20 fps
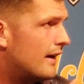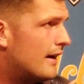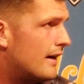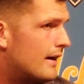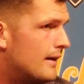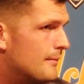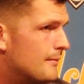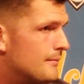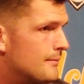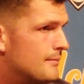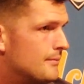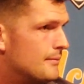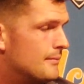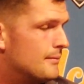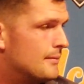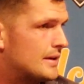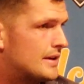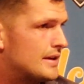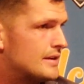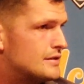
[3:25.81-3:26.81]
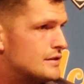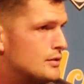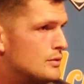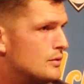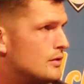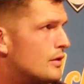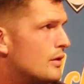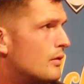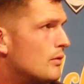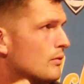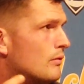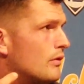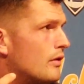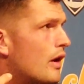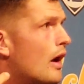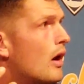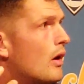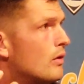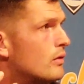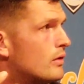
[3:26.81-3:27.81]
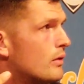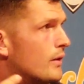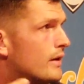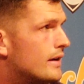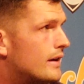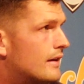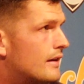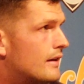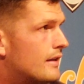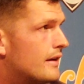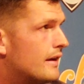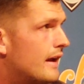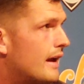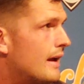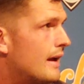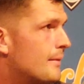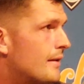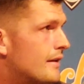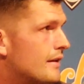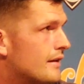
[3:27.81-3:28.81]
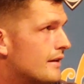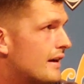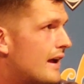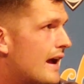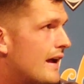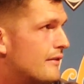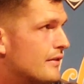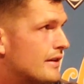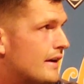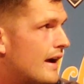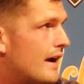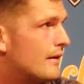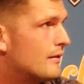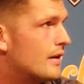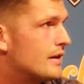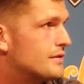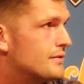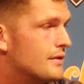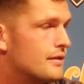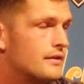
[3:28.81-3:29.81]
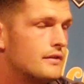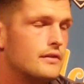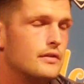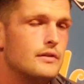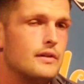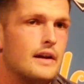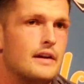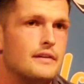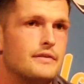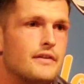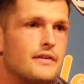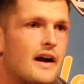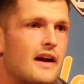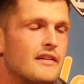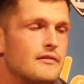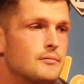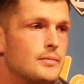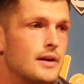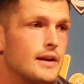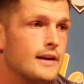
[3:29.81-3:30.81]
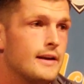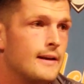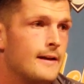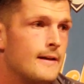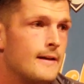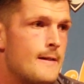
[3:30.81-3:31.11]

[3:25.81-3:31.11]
Um, because you, you don't know going into the game that you're going to have a guy rush for 295, but